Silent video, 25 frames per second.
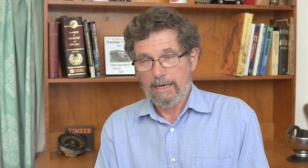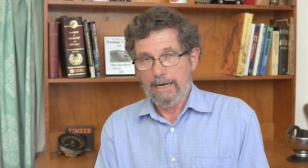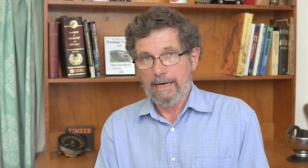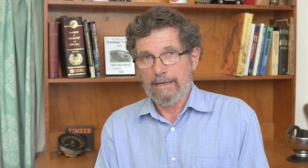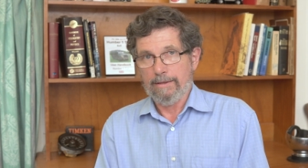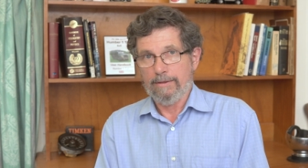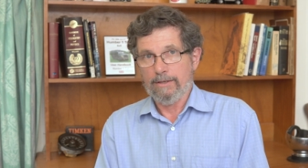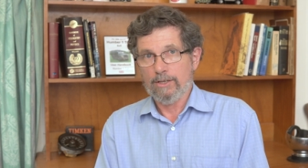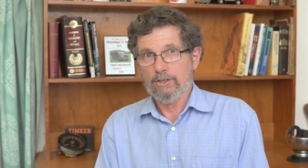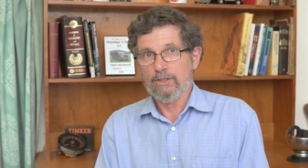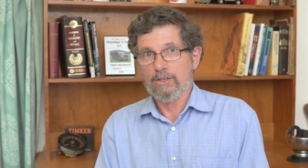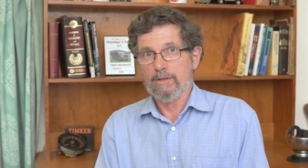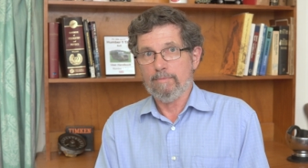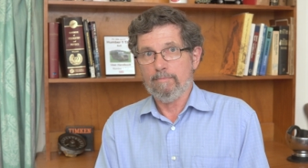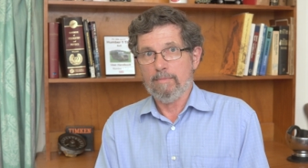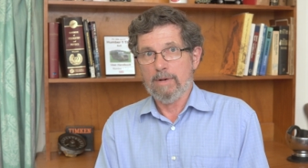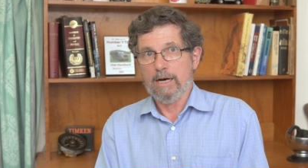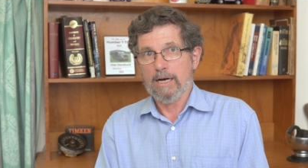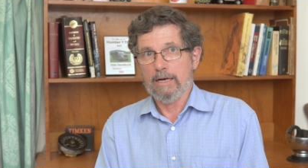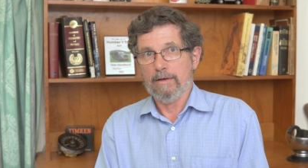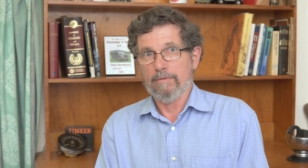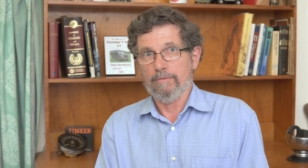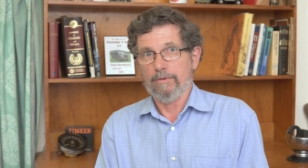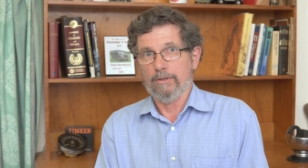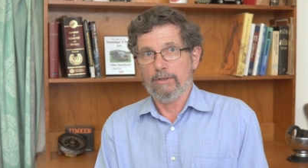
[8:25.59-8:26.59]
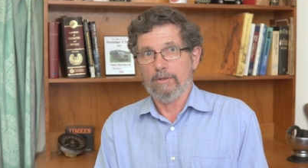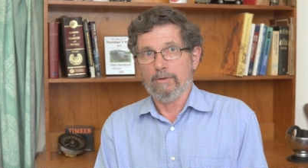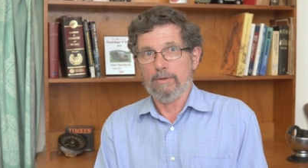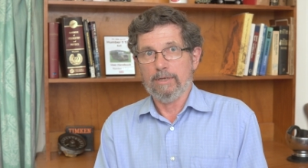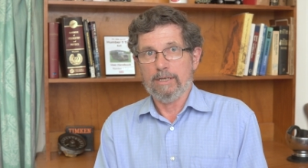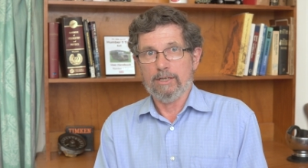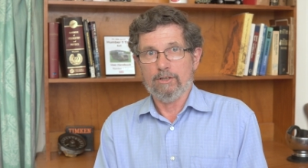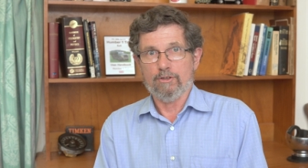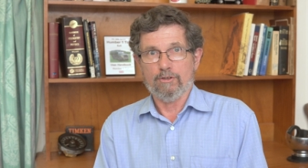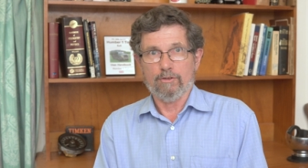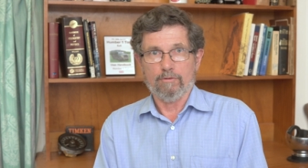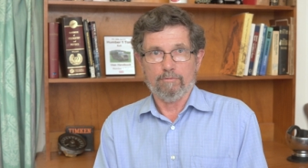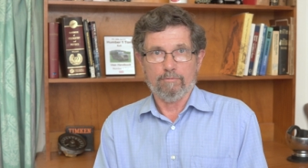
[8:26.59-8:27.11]
And this, in my view,
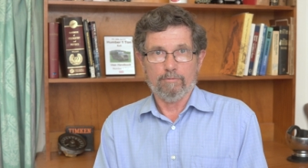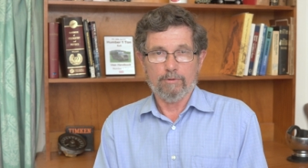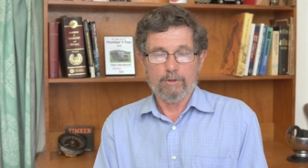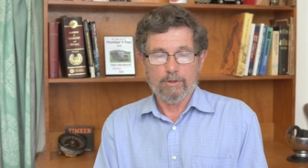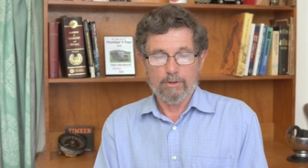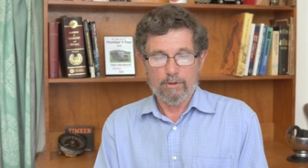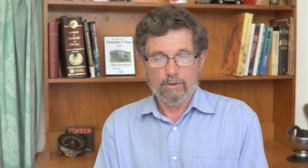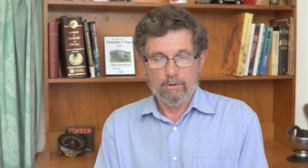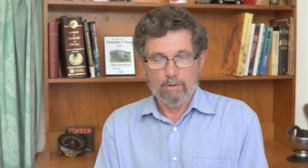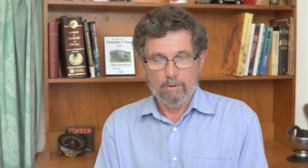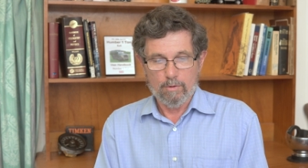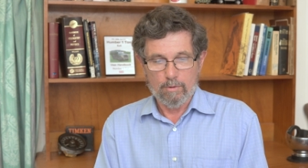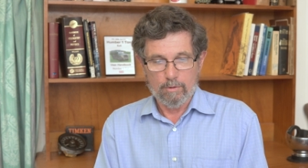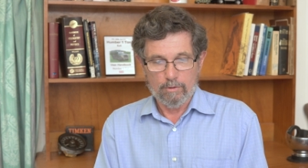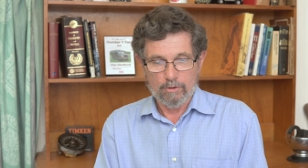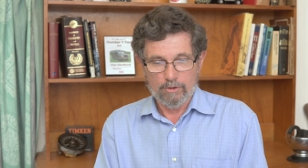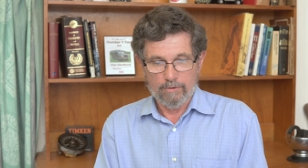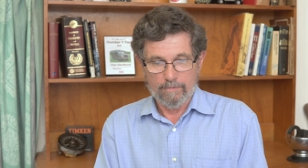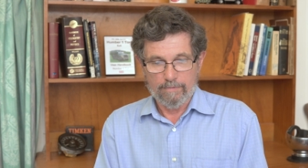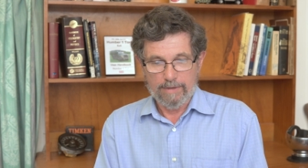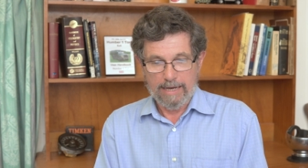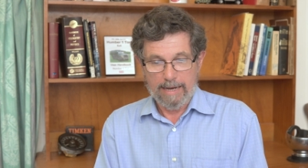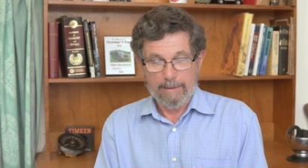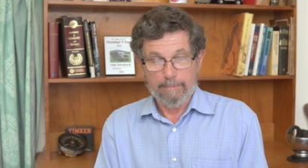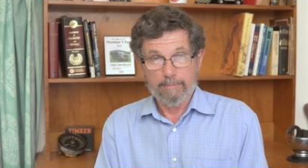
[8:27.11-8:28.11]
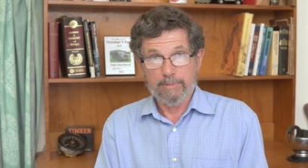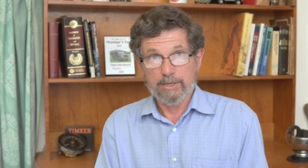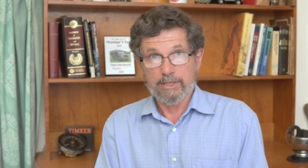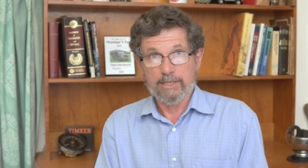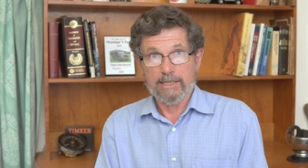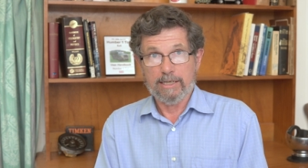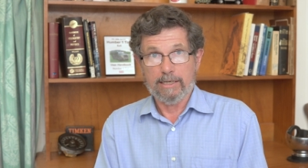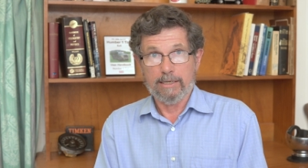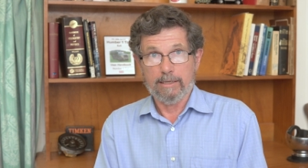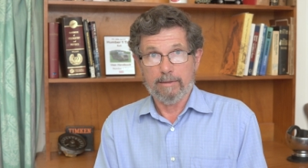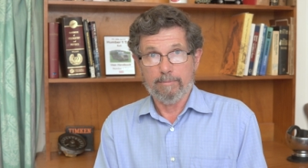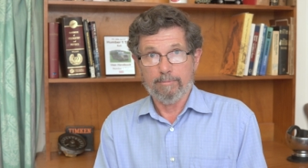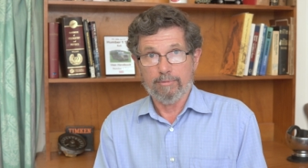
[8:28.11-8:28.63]
is the root cause of that
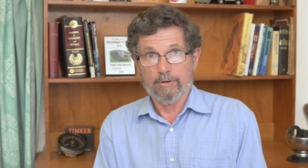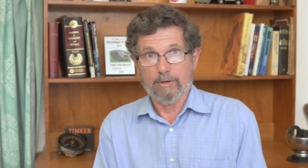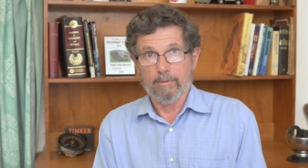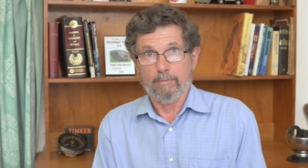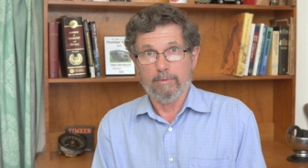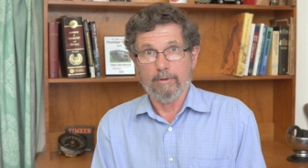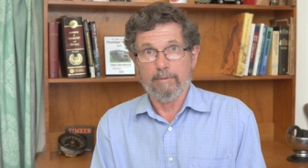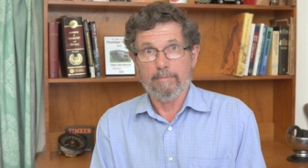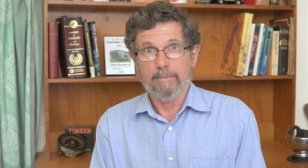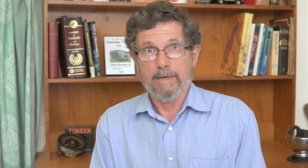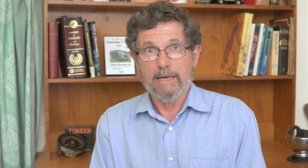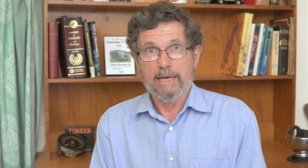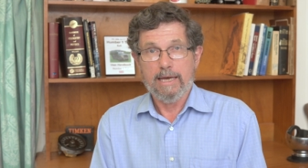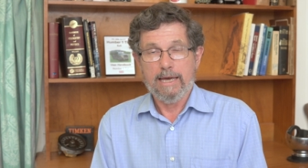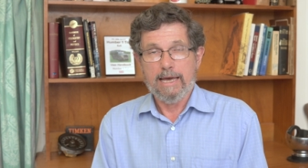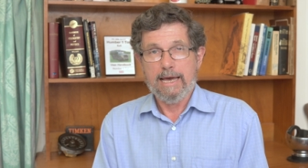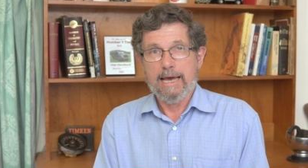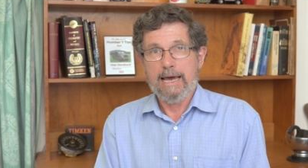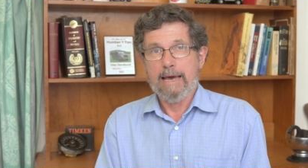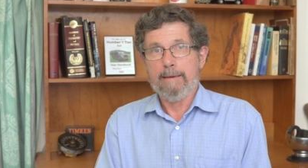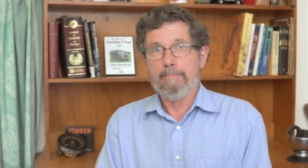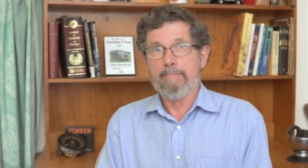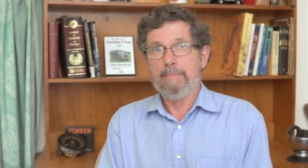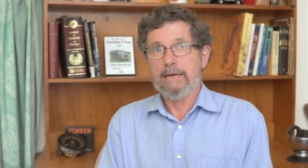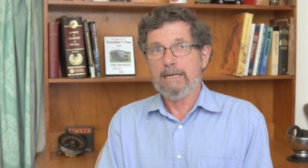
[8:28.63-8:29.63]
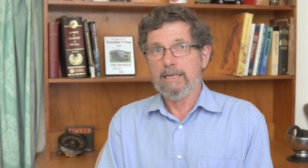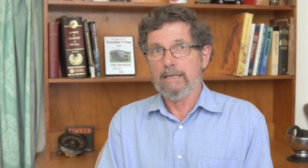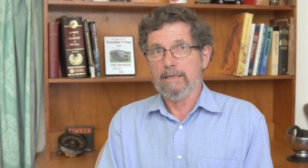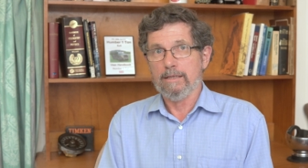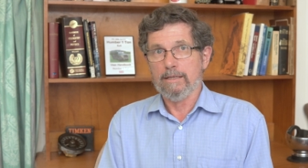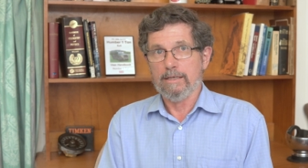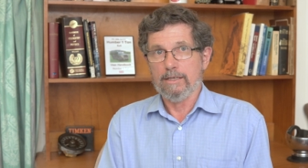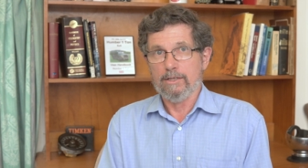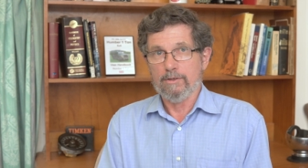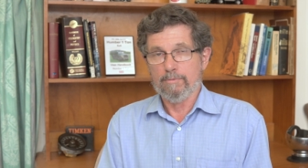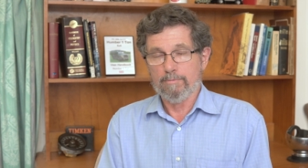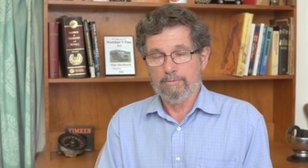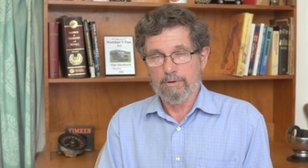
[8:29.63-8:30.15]
particular problem and many
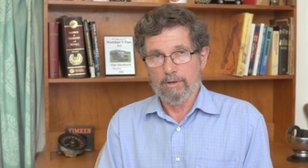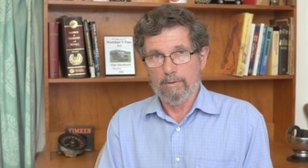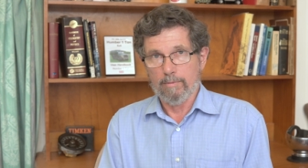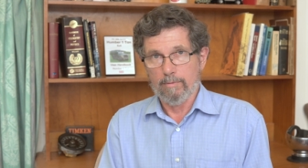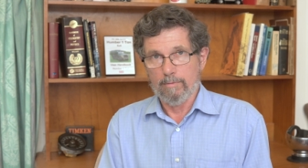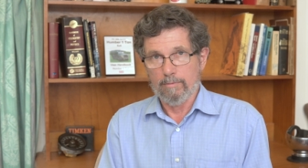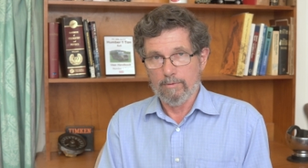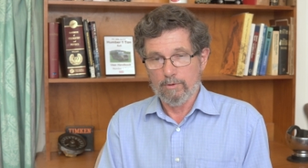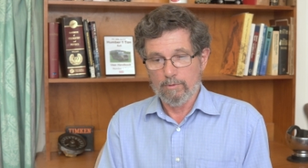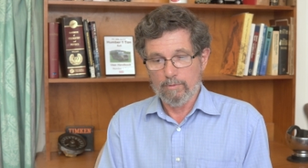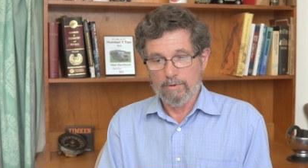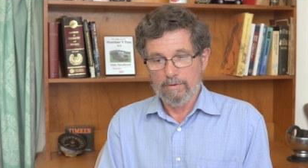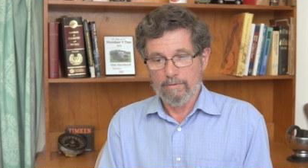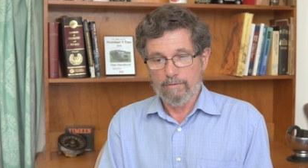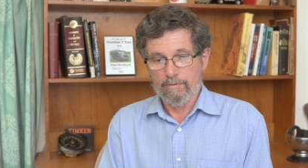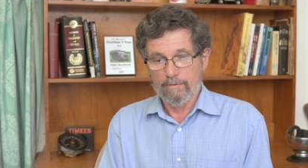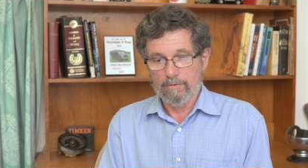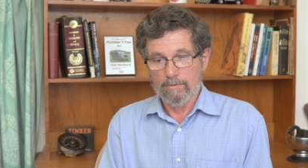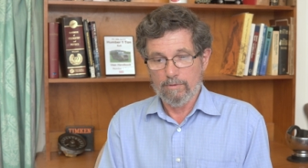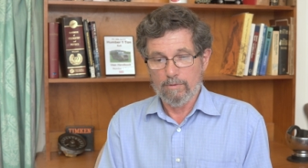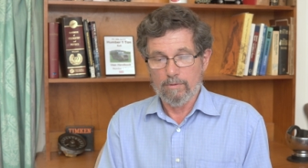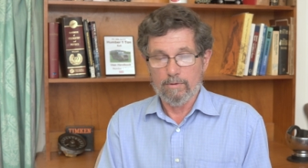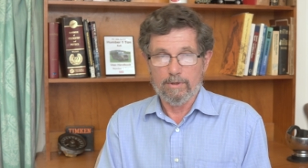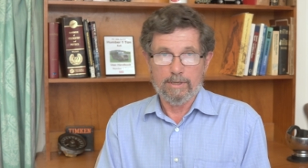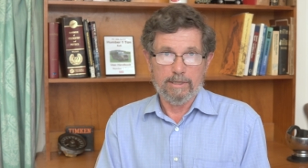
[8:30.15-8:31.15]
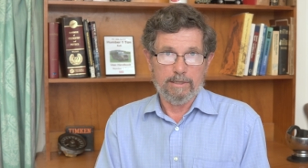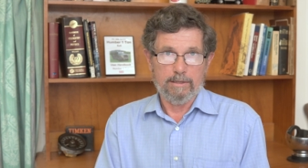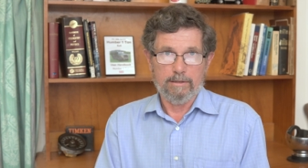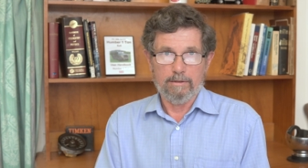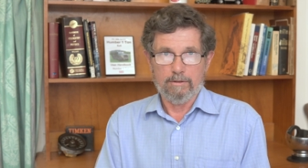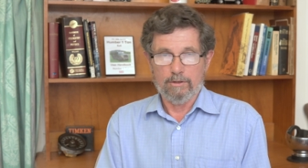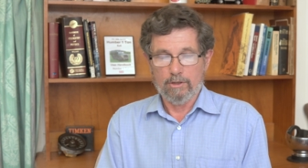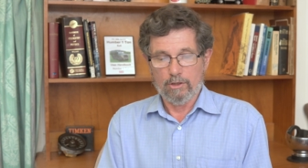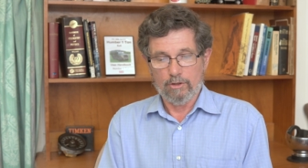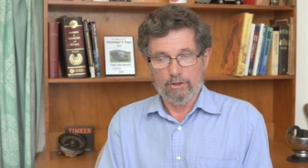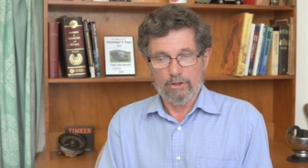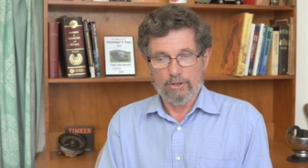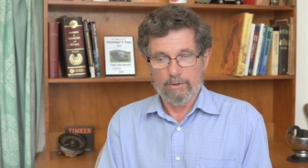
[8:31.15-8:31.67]
of these problems with fraud
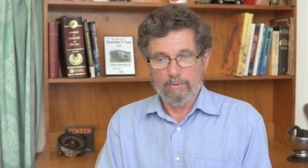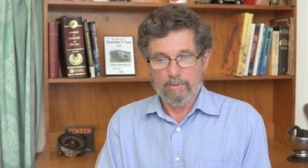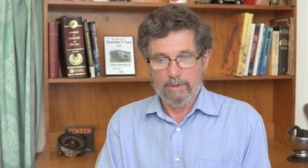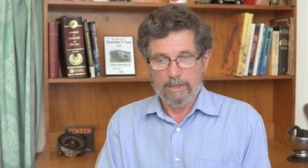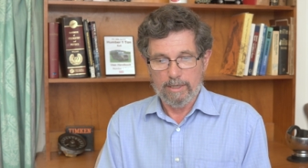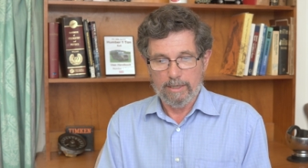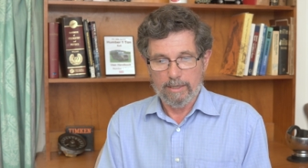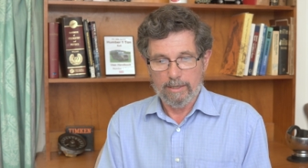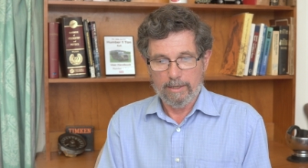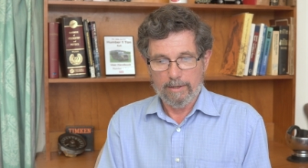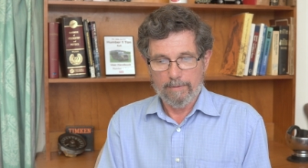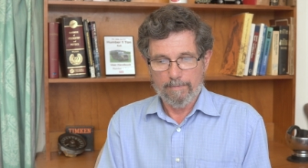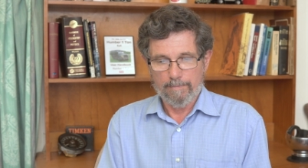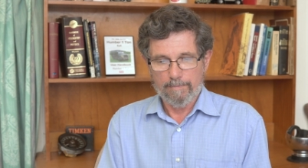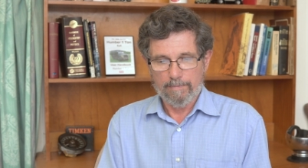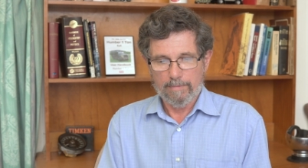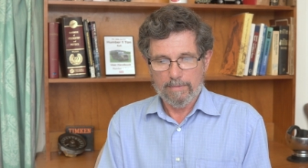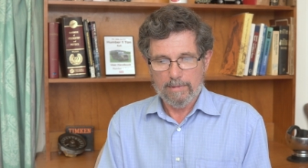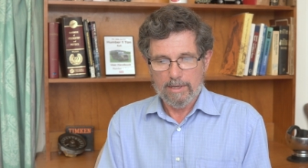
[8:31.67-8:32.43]
and dodgy work.